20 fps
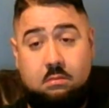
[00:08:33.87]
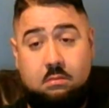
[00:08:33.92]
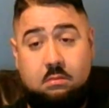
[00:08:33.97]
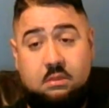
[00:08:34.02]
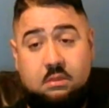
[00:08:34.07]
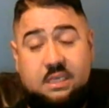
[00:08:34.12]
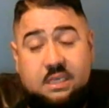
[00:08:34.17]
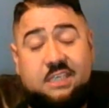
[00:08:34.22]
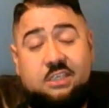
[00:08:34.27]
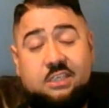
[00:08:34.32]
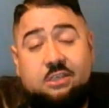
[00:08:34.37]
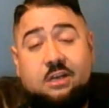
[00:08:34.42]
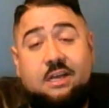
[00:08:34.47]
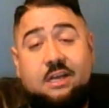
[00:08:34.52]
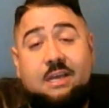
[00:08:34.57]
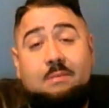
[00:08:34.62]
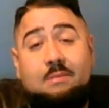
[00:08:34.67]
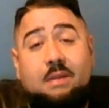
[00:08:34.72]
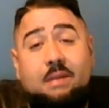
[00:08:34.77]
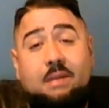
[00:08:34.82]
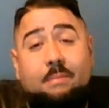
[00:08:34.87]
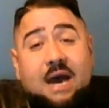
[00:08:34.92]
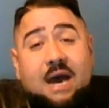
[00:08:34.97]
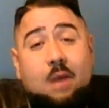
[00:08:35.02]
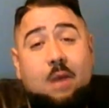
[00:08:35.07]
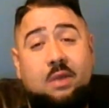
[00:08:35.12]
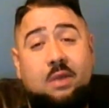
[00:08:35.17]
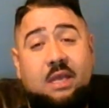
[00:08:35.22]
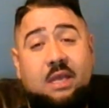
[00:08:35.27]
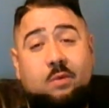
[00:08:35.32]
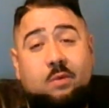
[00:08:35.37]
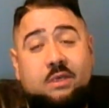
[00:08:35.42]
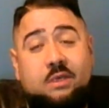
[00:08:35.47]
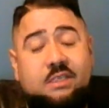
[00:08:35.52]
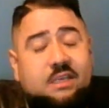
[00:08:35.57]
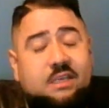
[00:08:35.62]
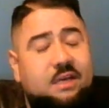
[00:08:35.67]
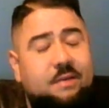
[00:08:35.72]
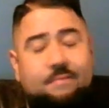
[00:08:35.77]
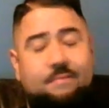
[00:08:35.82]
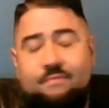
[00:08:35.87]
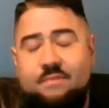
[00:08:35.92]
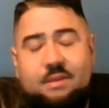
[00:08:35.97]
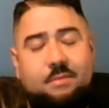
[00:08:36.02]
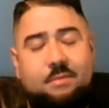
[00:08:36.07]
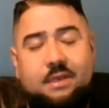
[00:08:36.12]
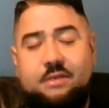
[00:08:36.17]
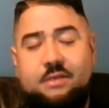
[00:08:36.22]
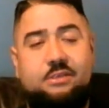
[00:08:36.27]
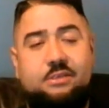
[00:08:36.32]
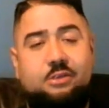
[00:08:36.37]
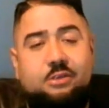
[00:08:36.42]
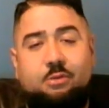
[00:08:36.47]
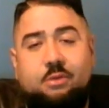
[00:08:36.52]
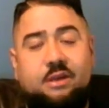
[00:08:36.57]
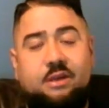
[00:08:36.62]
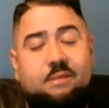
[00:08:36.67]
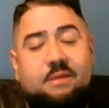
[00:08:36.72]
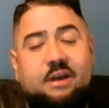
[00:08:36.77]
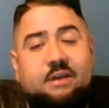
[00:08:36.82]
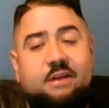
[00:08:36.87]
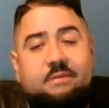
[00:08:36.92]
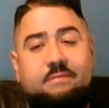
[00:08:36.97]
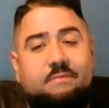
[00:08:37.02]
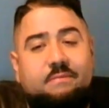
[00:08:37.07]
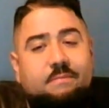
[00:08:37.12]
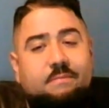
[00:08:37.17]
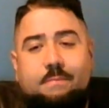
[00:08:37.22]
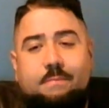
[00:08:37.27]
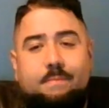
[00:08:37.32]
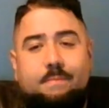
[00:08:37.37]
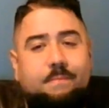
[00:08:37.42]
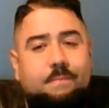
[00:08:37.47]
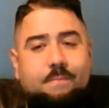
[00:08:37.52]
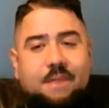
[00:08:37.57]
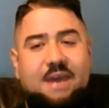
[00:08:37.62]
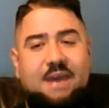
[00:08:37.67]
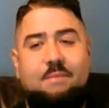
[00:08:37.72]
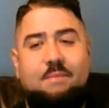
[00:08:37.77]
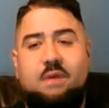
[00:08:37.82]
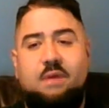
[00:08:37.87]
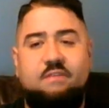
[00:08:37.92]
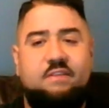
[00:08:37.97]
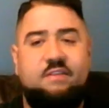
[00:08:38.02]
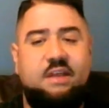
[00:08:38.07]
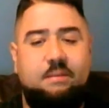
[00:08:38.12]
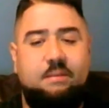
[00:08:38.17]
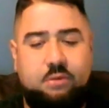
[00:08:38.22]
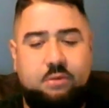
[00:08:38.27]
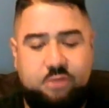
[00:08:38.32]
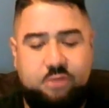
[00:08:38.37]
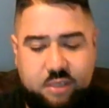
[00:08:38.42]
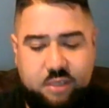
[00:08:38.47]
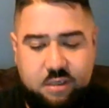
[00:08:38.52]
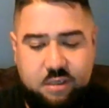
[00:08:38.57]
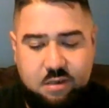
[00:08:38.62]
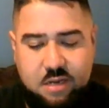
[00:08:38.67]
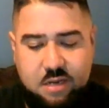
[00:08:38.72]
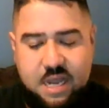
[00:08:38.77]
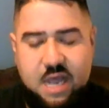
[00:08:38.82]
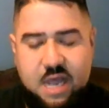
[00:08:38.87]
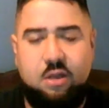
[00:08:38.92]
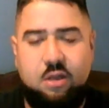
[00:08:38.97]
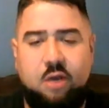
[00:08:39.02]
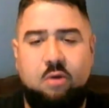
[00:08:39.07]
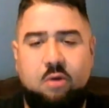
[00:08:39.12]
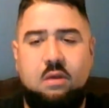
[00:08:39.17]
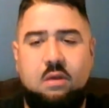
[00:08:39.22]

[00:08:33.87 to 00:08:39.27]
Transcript: They actually tried to get me to buy one that one time. I'm like, you stupid. I'm not going to pay money for that bullshit. Hell no.